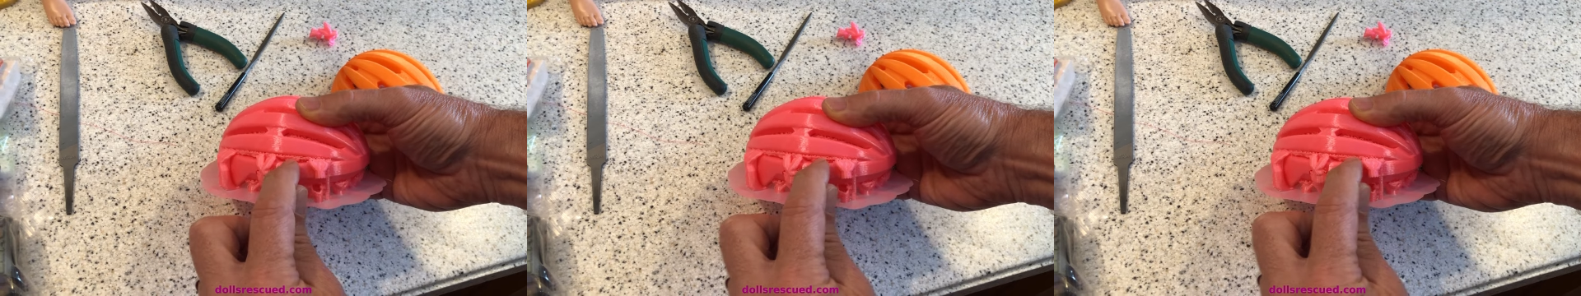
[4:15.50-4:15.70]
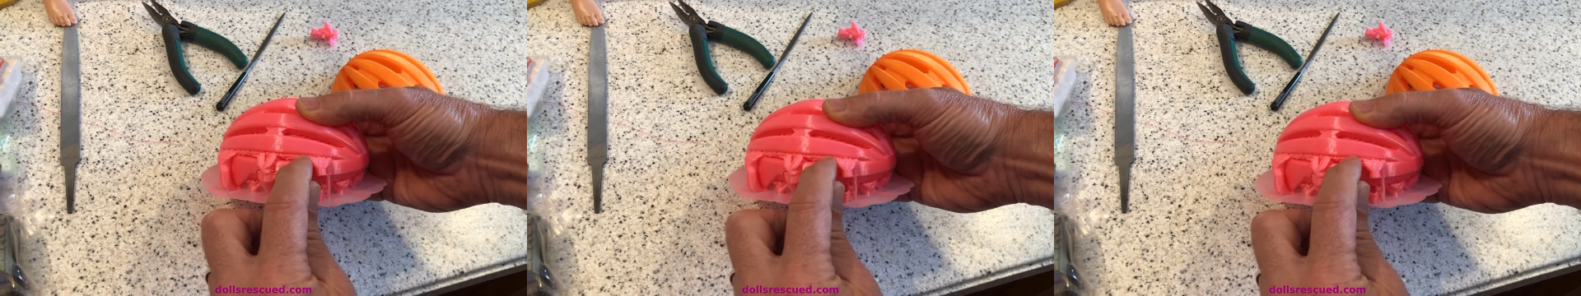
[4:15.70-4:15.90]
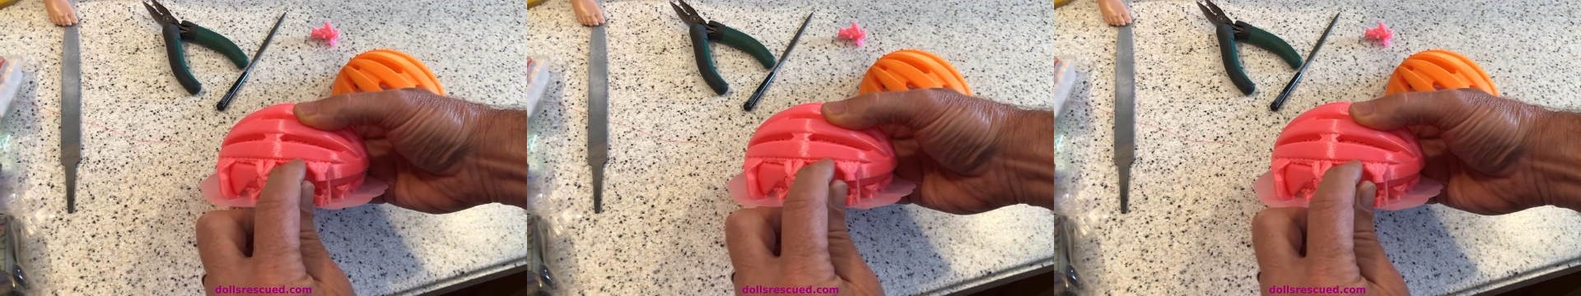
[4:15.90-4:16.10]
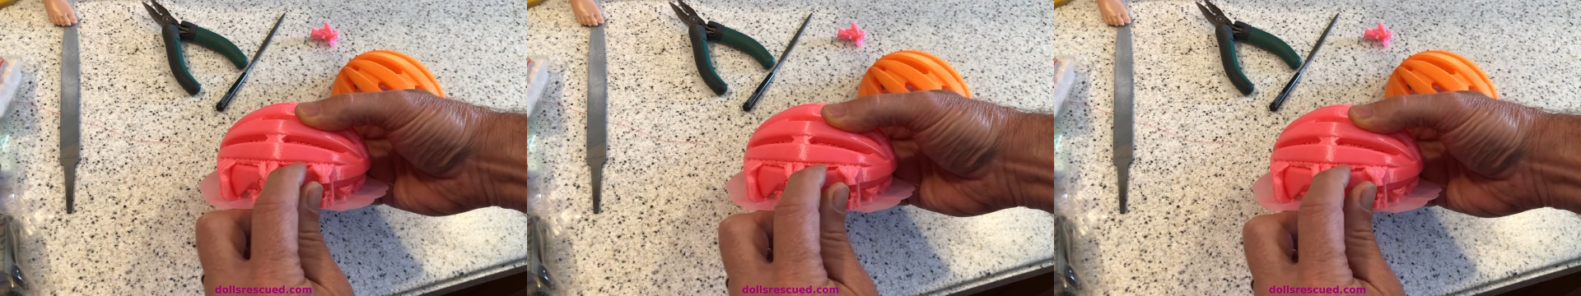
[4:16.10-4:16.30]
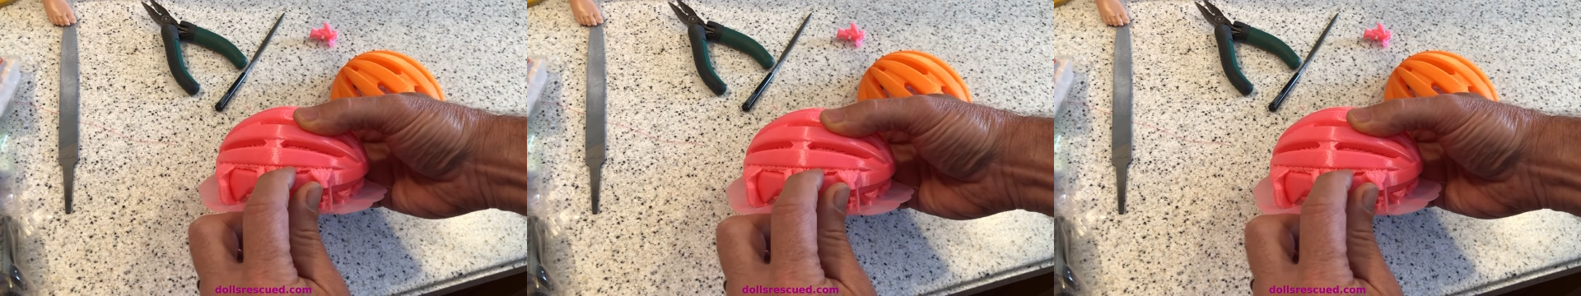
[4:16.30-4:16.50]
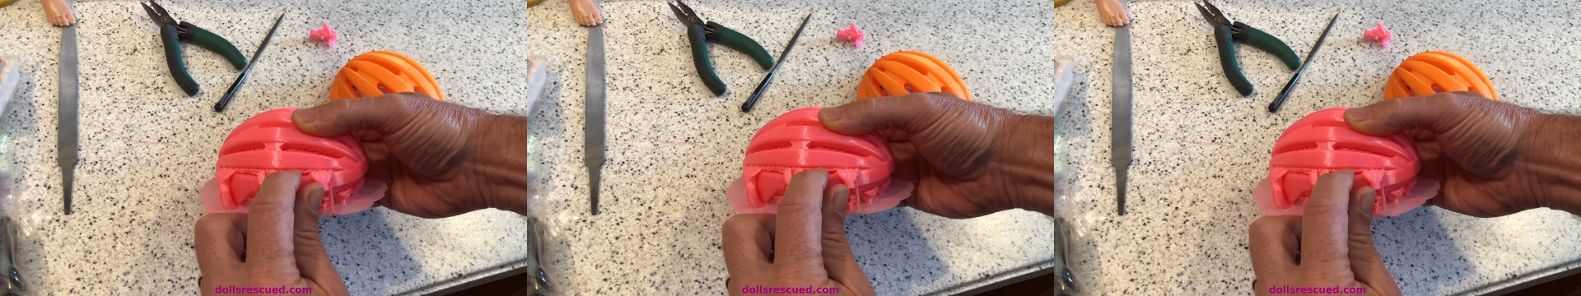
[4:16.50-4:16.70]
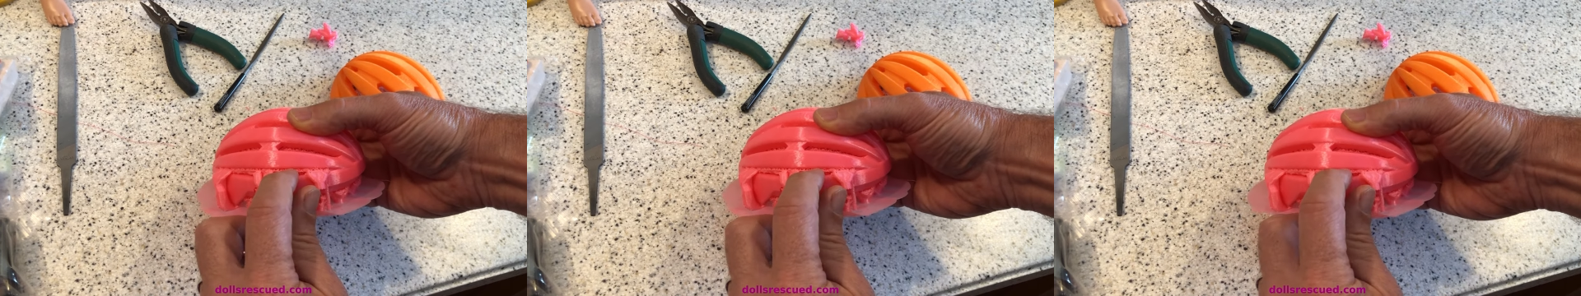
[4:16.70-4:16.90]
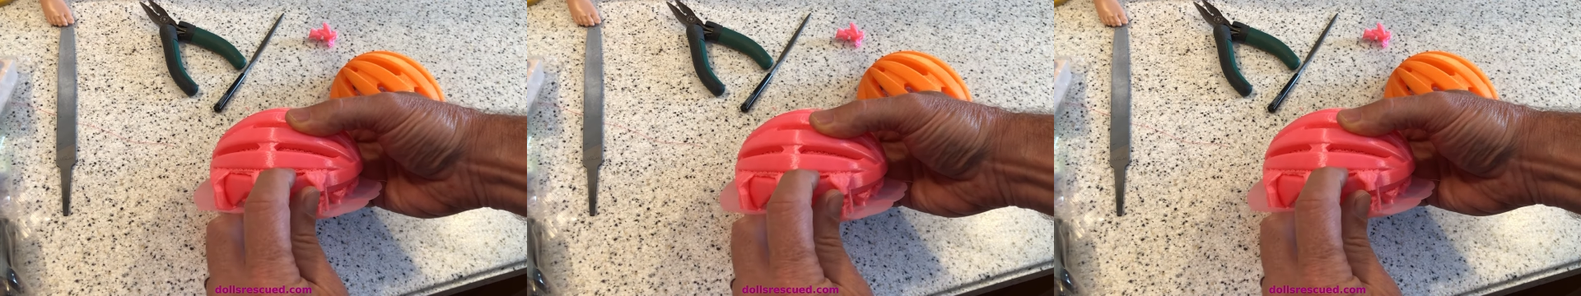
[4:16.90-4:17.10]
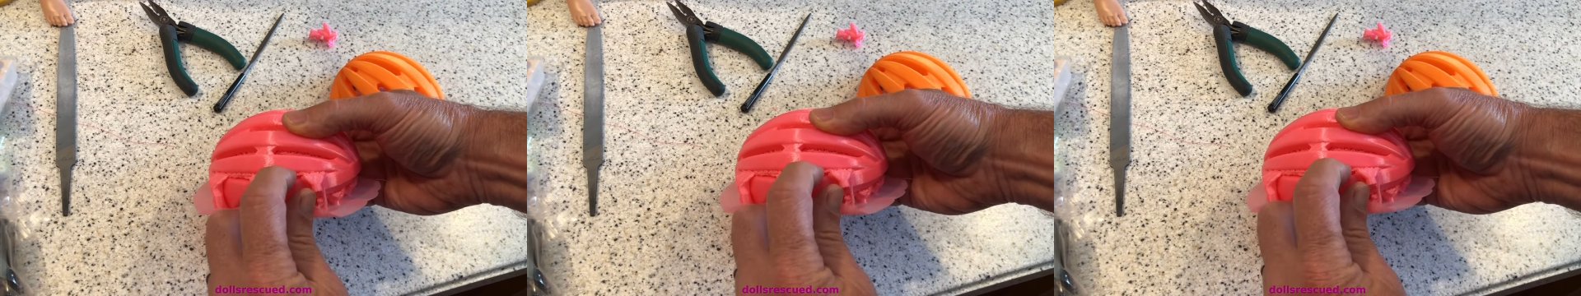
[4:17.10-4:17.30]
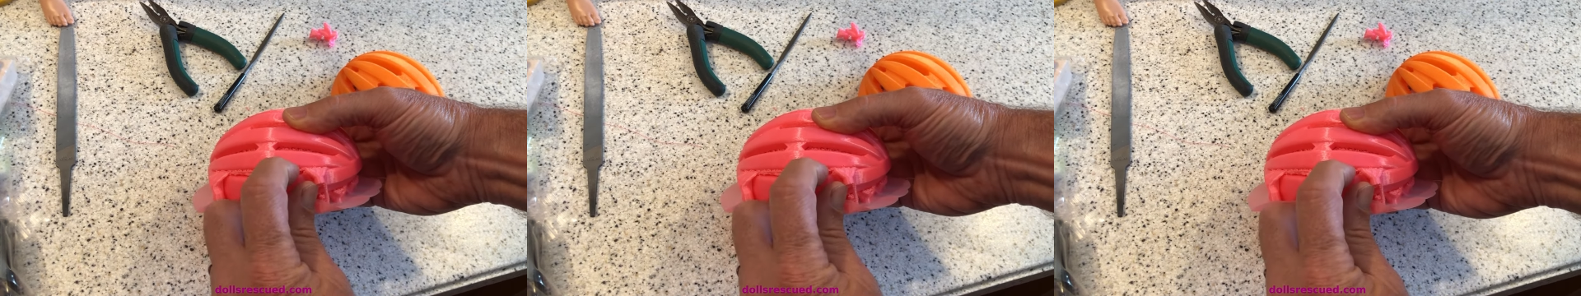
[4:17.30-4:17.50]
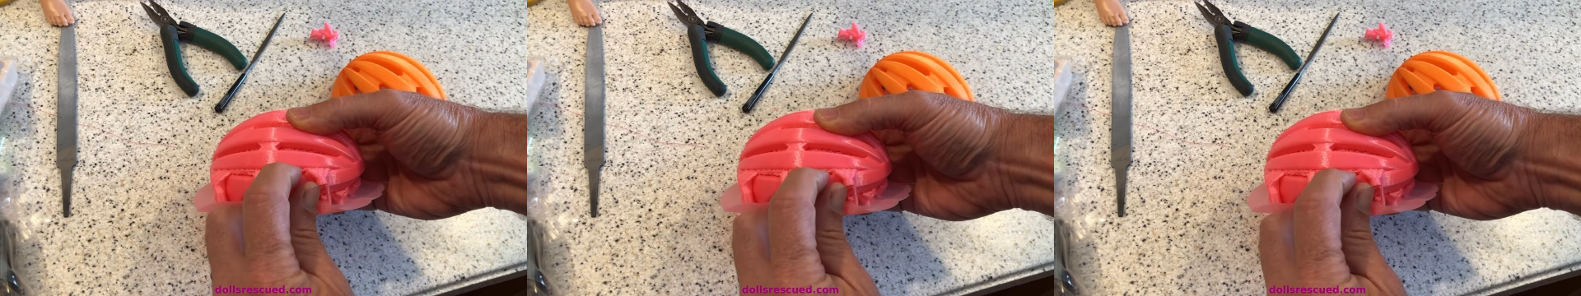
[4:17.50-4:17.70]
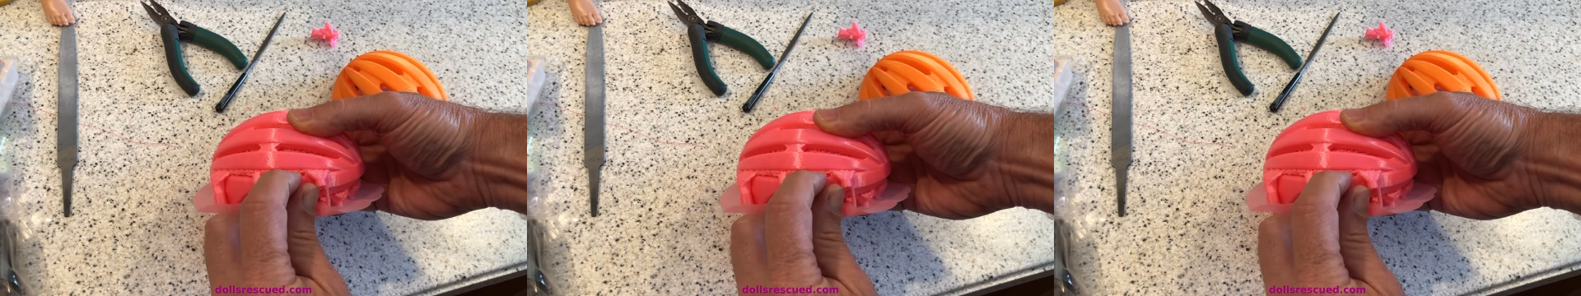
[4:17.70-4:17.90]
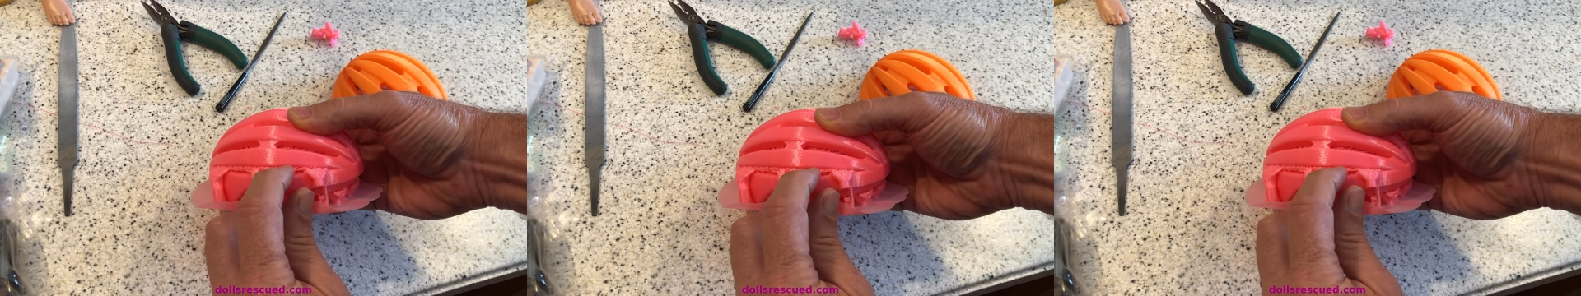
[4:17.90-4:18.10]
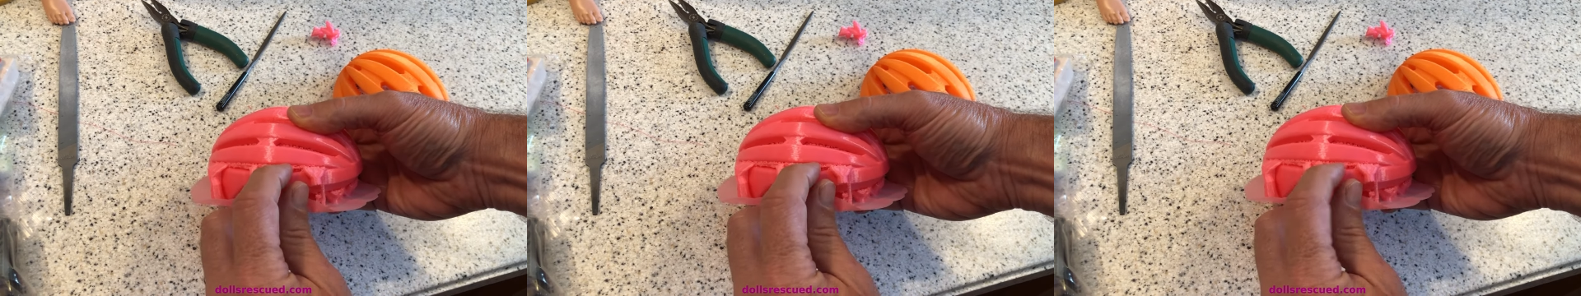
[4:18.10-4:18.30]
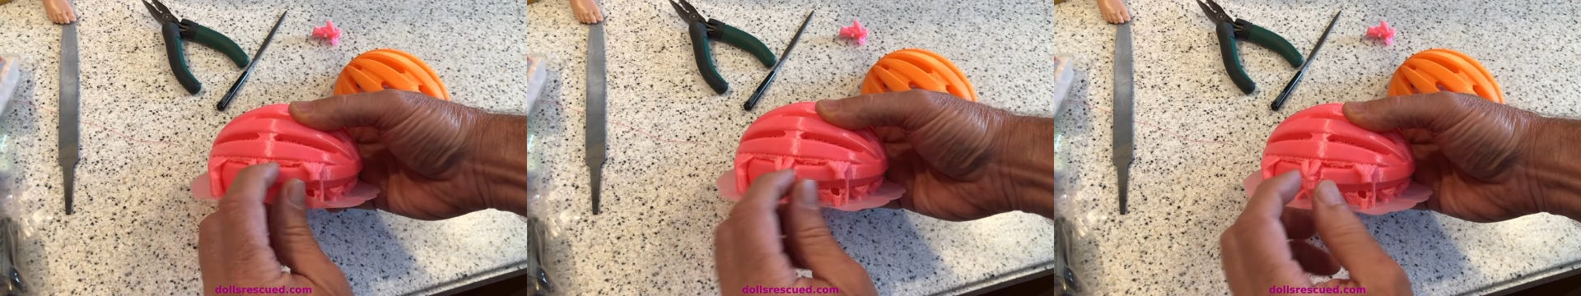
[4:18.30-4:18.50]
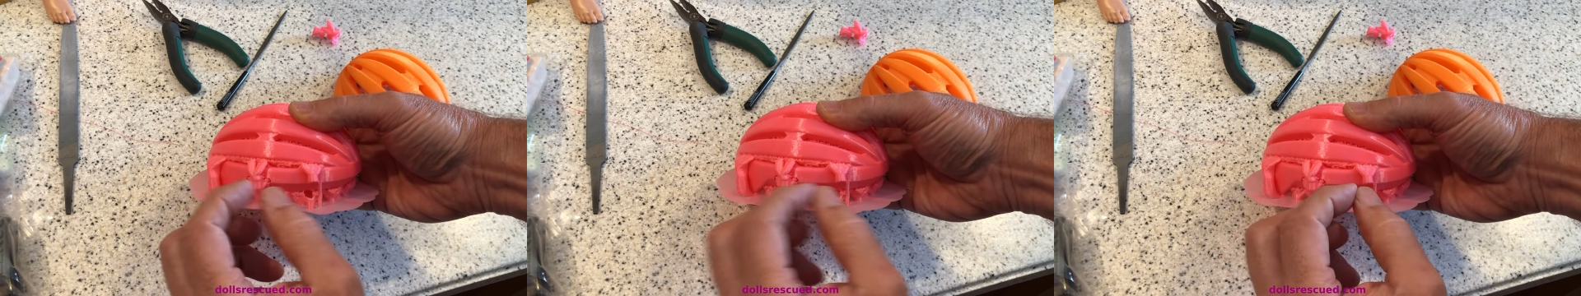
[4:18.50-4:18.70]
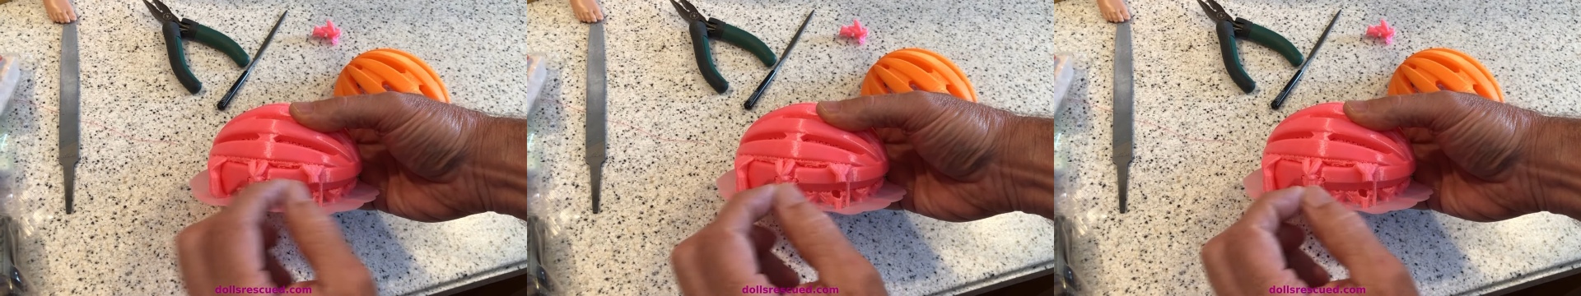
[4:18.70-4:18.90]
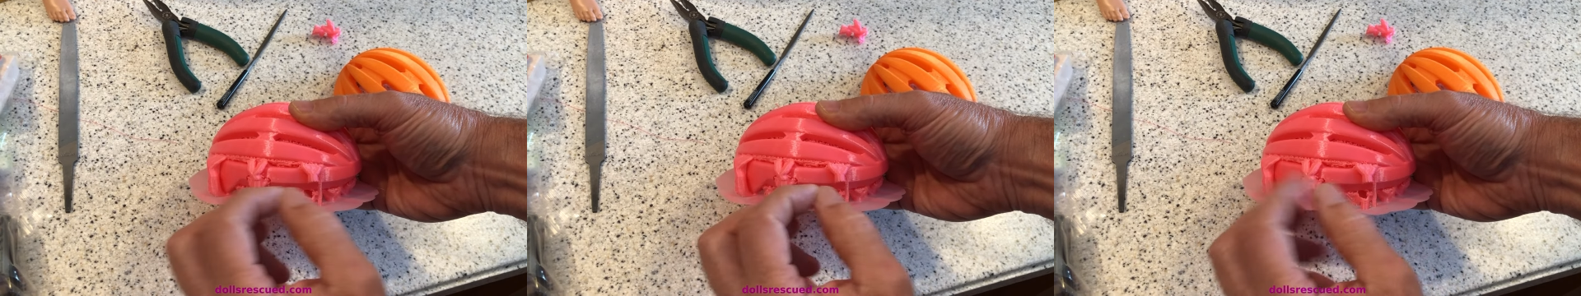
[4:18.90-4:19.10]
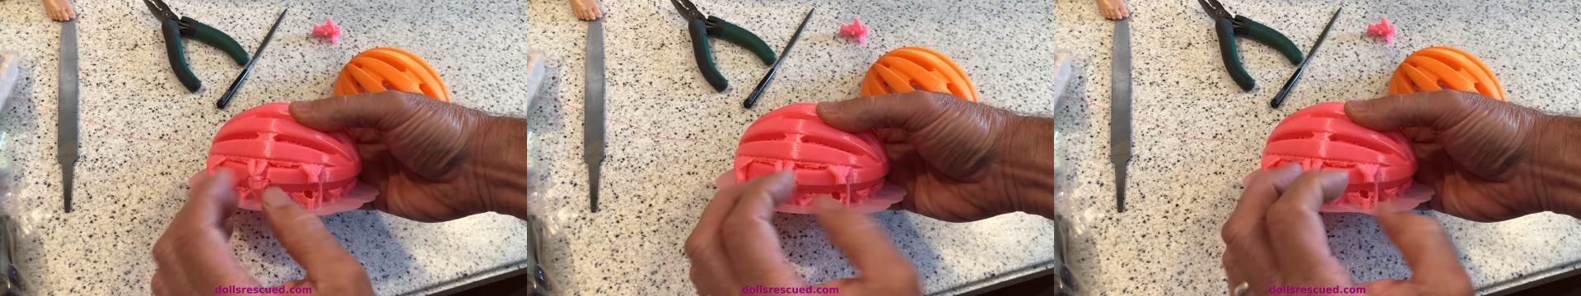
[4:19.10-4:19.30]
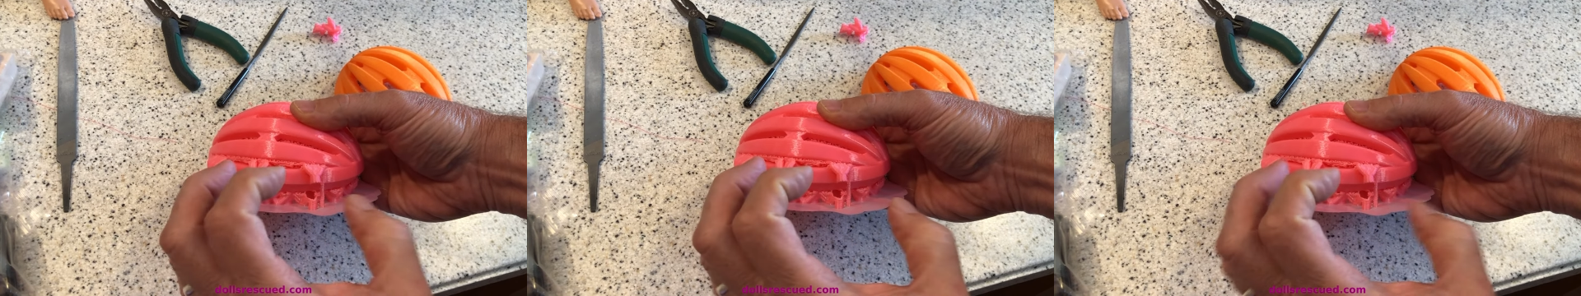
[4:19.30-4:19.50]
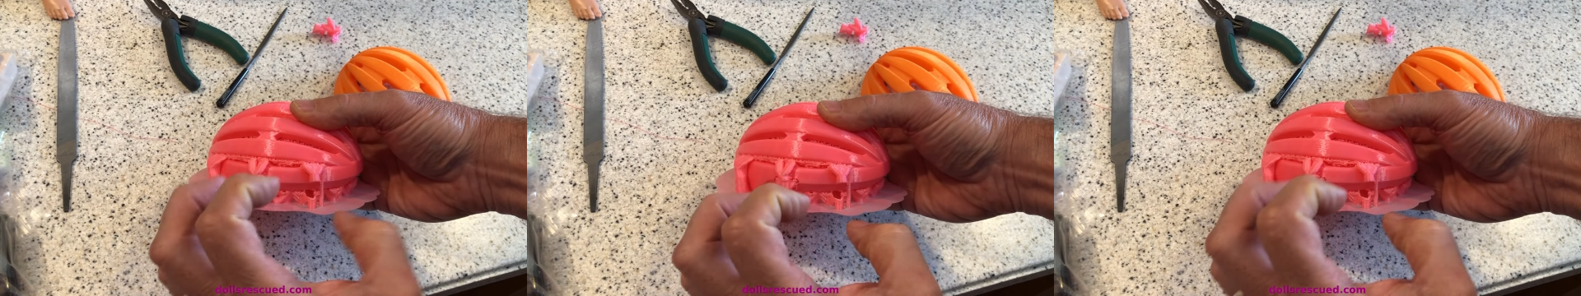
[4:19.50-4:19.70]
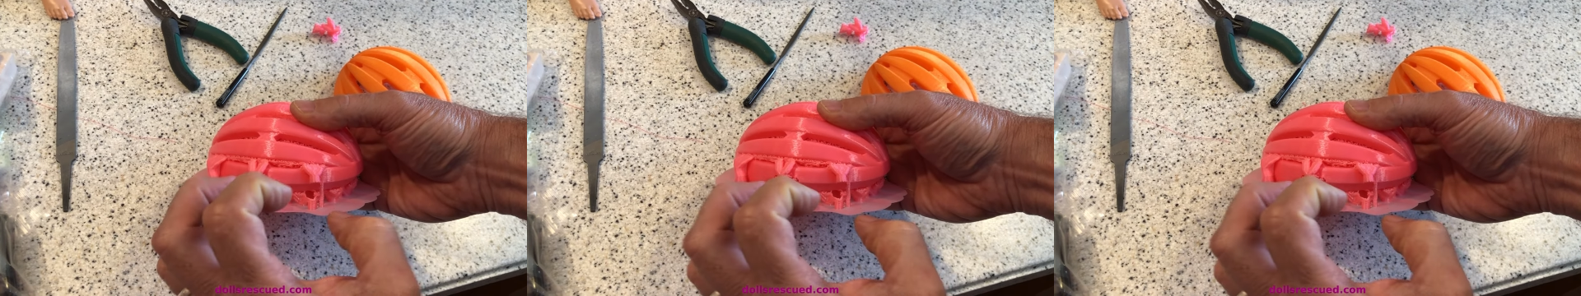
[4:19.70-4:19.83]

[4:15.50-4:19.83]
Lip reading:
Nobody's mouth can be seen.